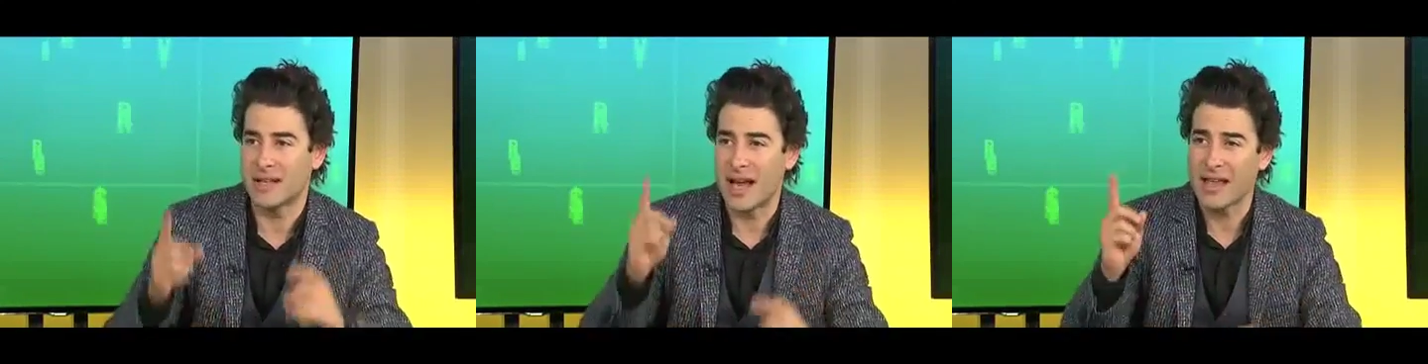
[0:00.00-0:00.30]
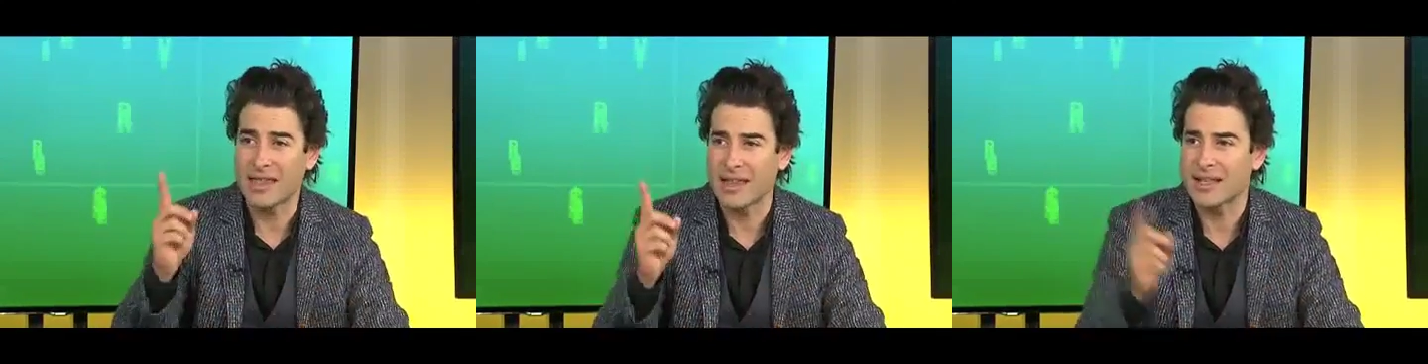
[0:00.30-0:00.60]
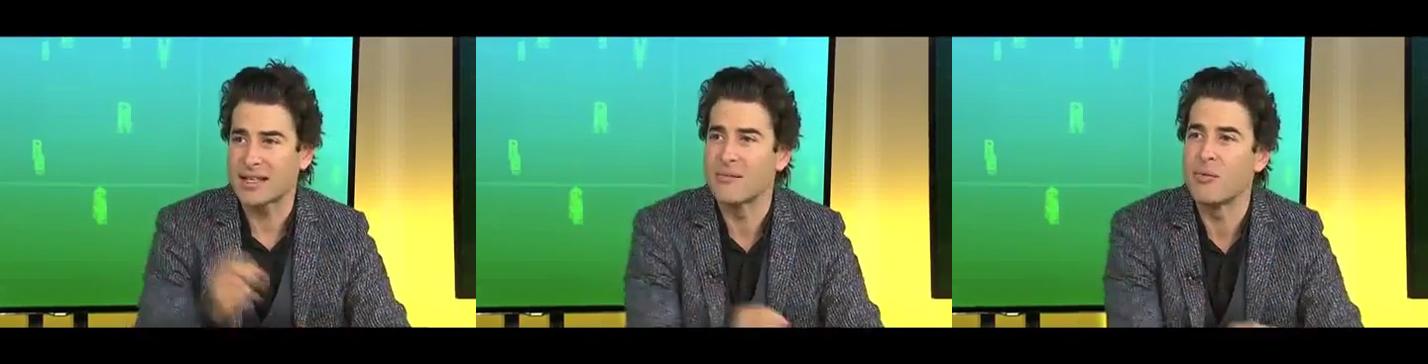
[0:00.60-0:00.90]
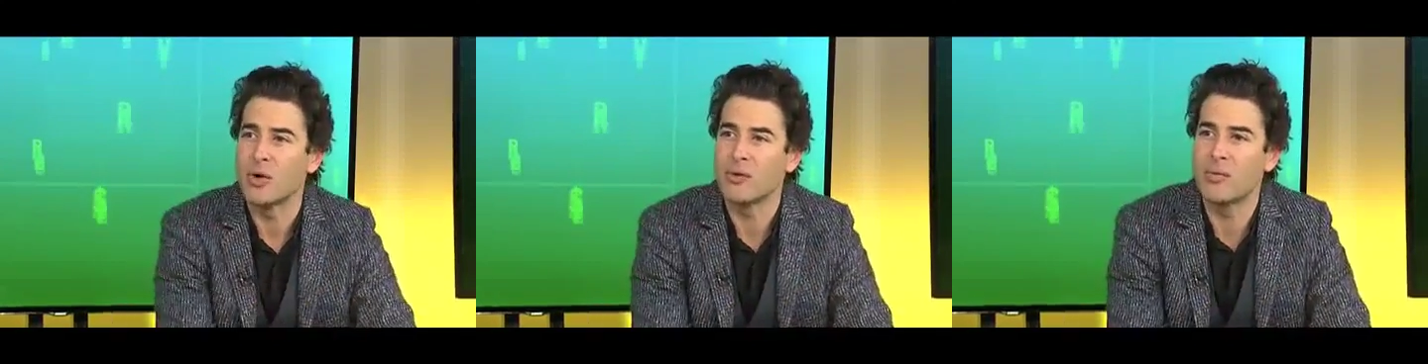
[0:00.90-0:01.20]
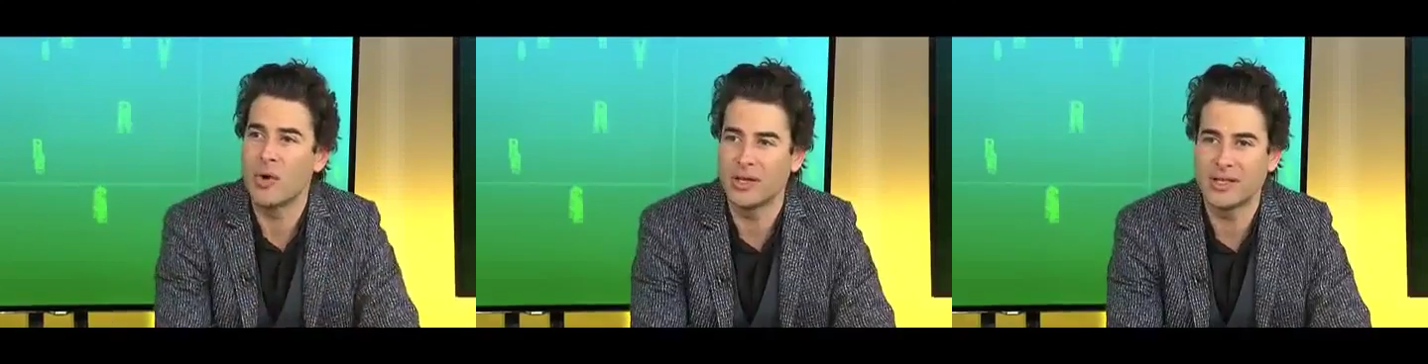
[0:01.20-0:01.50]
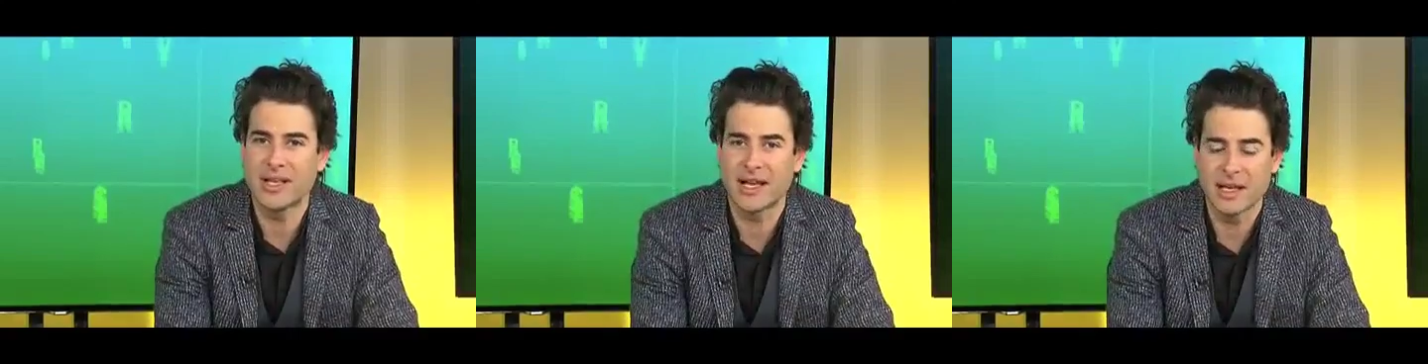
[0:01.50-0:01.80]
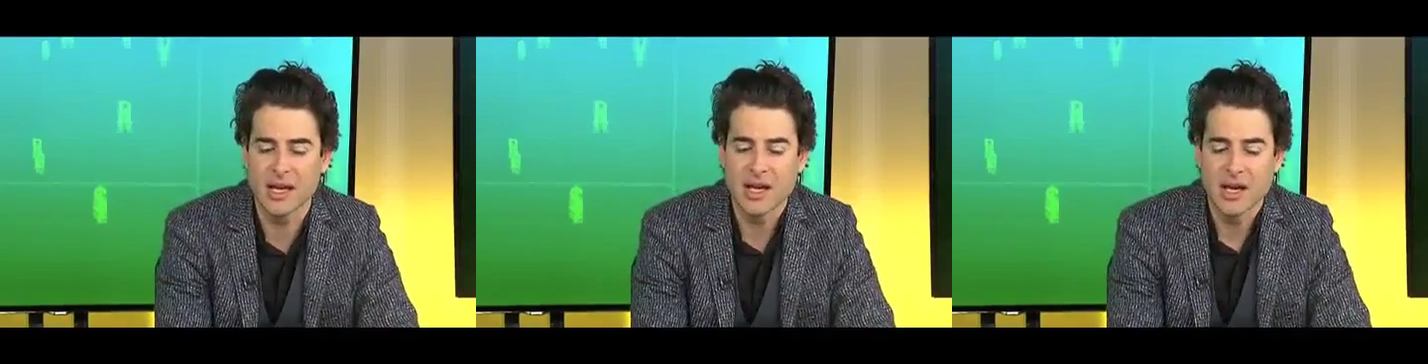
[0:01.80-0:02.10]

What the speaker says: And I think that's an important point, is that